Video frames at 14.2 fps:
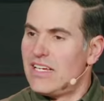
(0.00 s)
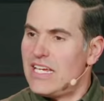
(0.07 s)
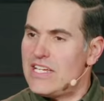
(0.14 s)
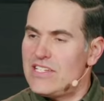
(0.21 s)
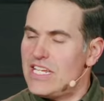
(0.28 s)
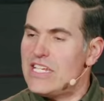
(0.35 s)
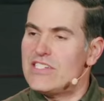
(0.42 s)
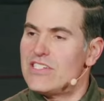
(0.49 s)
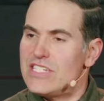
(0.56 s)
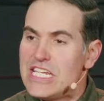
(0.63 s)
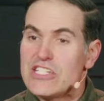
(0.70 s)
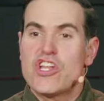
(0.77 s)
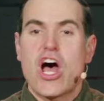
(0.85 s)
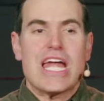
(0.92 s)
He's, he's,
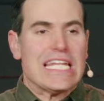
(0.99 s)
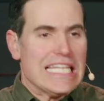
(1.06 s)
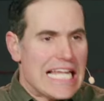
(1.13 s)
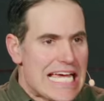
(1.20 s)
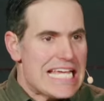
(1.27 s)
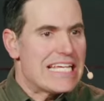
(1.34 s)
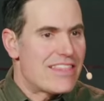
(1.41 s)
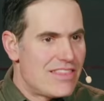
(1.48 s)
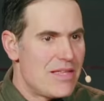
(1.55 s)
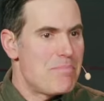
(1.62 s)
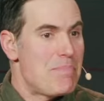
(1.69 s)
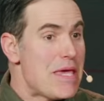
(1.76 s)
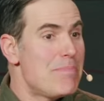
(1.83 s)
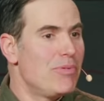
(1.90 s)
he's not like
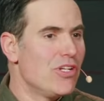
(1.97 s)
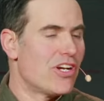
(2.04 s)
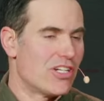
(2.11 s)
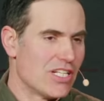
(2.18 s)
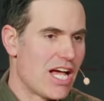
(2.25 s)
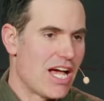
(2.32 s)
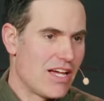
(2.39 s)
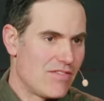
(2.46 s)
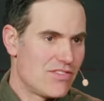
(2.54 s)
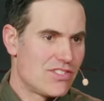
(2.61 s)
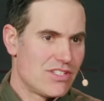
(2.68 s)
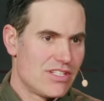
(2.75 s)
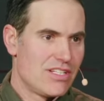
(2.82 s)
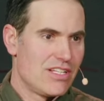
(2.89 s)
the people in our
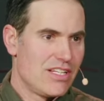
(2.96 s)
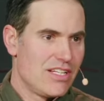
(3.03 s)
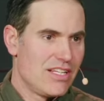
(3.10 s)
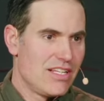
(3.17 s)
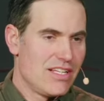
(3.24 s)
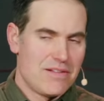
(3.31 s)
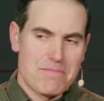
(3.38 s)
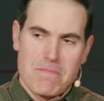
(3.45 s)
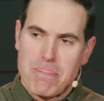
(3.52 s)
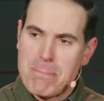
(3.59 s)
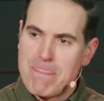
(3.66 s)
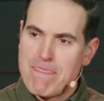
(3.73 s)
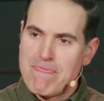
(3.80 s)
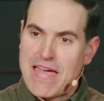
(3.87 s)
lives
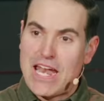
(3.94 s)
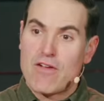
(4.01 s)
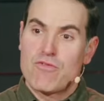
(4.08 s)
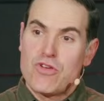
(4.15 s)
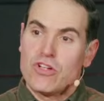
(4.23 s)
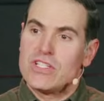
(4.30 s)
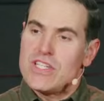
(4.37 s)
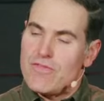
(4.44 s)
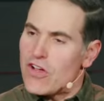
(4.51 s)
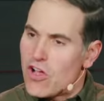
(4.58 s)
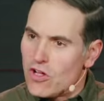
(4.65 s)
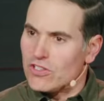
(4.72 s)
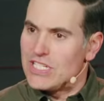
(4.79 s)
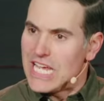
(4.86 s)
that have real
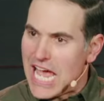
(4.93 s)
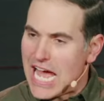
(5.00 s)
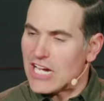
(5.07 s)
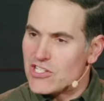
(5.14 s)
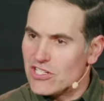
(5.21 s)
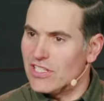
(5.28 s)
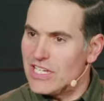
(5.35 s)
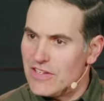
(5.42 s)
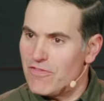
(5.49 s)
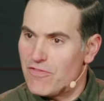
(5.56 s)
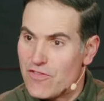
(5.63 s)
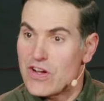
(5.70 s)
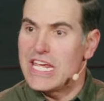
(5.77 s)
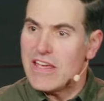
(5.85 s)
difficulty actually
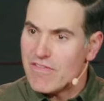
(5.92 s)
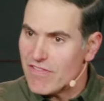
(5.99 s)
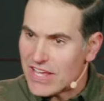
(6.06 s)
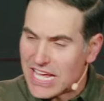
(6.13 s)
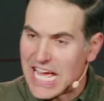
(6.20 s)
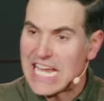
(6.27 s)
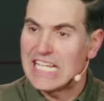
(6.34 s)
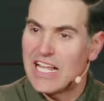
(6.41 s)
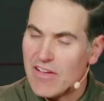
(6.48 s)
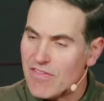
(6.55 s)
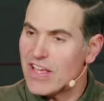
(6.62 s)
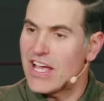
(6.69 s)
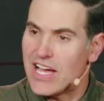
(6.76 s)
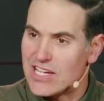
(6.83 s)
forgiving and
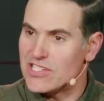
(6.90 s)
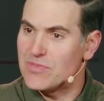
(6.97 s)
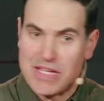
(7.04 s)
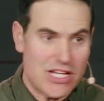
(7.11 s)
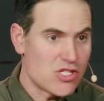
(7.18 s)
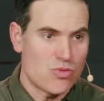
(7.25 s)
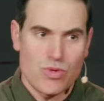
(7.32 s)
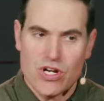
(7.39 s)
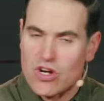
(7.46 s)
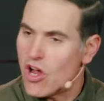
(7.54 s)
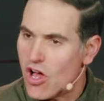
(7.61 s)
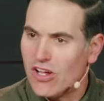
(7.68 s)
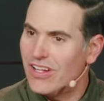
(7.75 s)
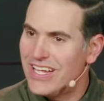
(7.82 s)
loving us because we are
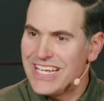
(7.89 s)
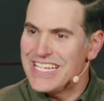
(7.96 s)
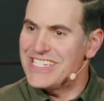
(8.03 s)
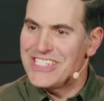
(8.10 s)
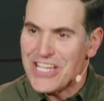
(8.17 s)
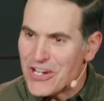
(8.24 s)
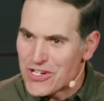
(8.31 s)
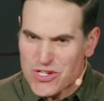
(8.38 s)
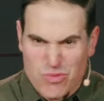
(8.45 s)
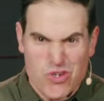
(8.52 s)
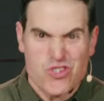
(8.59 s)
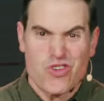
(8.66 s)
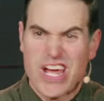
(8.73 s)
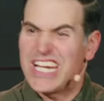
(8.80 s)
all sinners and
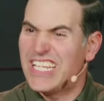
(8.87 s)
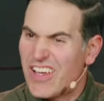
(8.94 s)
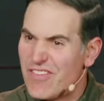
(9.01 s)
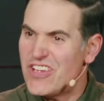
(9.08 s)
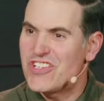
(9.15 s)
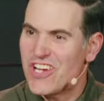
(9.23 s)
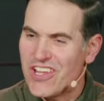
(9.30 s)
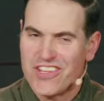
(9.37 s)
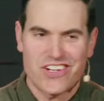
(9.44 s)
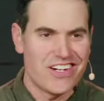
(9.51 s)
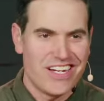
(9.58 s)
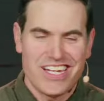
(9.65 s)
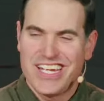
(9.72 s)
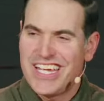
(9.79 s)
we're trying to love each
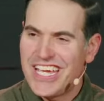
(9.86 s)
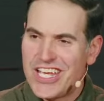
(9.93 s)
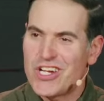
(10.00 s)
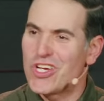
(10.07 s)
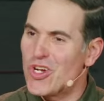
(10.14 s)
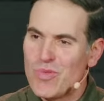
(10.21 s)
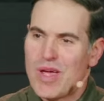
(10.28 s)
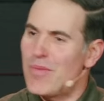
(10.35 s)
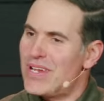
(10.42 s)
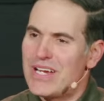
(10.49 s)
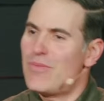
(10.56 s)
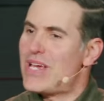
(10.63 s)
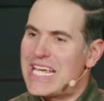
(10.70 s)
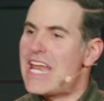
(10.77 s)
other in a good way.
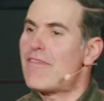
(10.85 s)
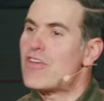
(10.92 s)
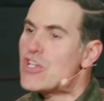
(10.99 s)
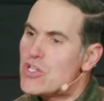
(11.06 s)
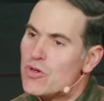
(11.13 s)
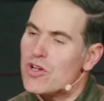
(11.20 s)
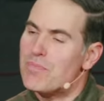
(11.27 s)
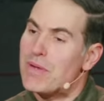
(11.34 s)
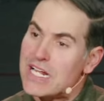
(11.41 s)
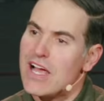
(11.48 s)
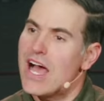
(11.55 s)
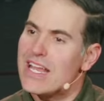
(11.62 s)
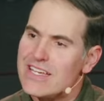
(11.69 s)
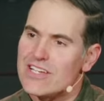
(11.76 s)
We, we can never do it,
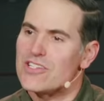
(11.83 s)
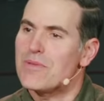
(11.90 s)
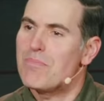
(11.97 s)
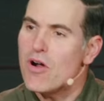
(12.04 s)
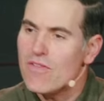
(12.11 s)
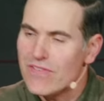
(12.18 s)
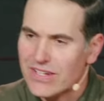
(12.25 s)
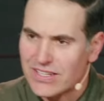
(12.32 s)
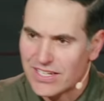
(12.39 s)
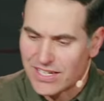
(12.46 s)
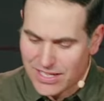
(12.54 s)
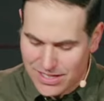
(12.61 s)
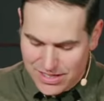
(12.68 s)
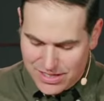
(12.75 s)
but God does it
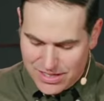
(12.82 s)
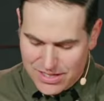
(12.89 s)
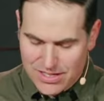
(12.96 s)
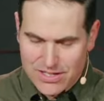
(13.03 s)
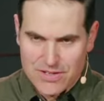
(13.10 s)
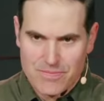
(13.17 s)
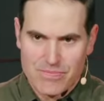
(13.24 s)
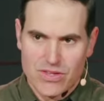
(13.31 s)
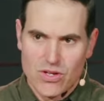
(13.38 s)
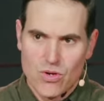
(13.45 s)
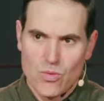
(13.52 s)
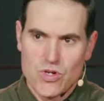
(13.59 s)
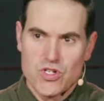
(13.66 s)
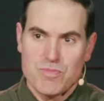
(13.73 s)
perfectly,
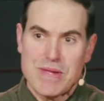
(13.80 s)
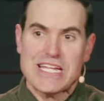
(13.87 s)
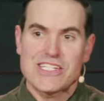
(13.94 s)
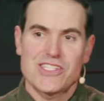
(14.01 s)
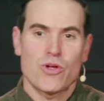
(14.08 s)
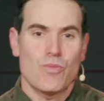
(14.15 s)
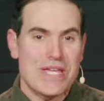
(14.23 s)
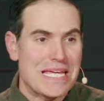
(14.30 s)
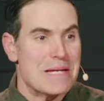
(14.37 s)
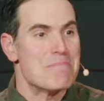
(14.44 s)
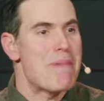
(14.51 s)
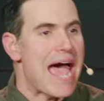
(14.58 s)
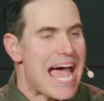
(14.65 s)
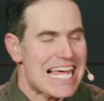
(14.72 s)
which means that we
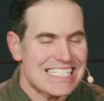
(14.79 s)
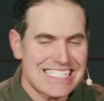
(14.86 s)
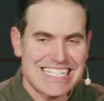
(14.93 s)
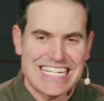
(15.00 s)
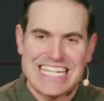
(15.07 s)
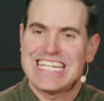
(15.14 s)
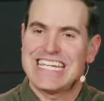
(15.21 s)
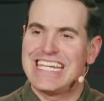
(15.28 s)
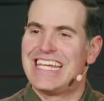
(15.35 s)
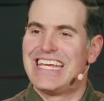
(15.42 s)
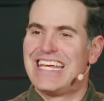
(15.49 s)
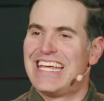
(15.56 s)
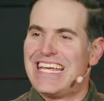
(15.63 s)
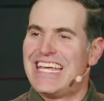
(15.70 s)
can bask in,
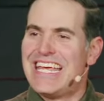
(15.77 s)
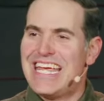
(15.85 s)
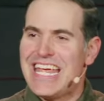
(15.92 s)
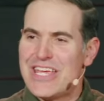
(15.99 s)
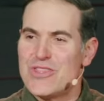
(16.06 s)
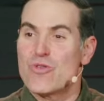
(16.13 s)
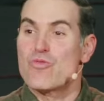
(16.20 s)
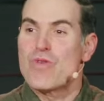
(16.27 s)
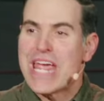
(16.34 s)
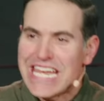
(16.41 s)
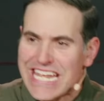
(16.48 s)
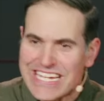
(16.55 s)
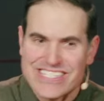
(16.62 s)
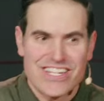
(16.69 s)
in the
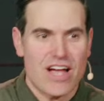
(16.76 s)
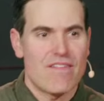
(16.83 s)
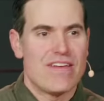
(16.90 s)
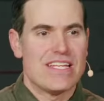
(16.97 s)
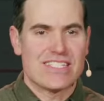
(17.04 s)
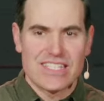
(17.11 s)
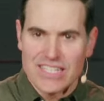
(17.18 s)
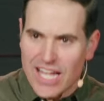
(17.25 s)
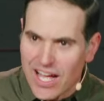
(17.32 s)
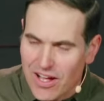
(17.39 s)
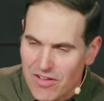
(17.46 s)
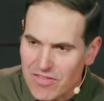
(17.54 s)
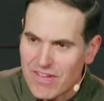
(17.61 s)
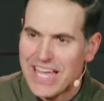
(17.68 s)
radiance of his
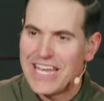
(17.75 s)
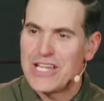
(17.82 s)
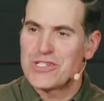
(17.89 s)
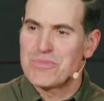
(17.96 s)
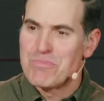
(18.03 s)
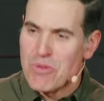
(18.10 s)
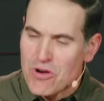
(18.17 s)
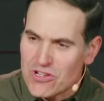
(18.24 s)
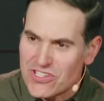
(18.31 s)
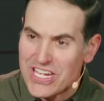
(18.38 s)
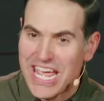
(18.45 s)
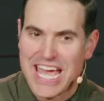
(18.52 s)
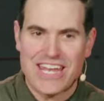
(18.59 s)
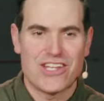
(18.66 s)
love and his
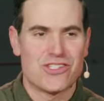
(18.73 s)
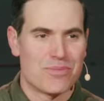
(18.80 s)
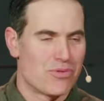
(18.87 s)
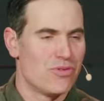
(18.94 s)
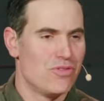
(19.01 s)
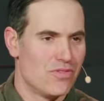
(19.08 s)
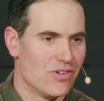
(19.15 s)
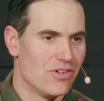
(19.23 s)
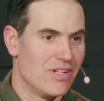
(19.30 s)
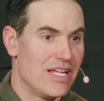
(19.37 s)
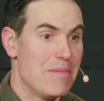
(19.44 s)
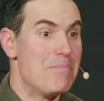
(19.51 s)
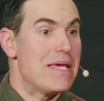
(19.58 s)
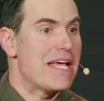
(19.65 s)
mercy and his approval
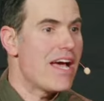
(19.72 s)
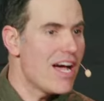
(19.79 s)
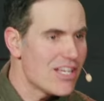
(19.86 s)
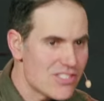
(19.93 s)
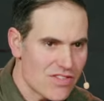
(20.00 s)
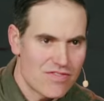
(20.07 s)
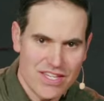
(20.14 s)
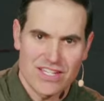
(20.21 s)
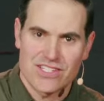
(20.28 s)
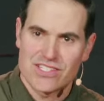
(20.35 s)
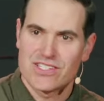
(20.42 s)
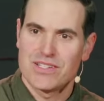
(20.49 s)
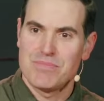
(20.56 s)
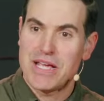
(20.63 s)
because of
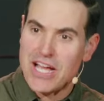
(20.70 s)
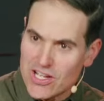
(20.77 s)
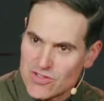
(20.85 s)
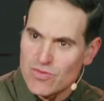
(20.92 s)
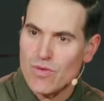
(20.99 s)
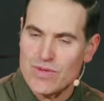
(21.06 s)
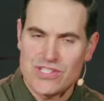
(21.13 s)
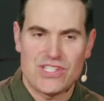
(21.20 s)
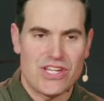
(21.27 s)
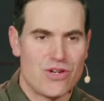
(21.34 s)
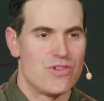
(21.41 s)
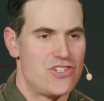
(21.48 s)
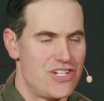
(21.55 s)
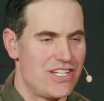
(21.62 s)
this, because of what we see
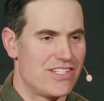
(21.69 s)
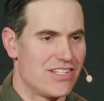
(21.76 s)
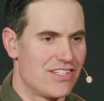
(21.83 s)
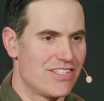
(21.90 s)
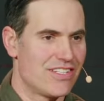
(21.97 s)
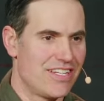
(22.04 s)
here with Jesus.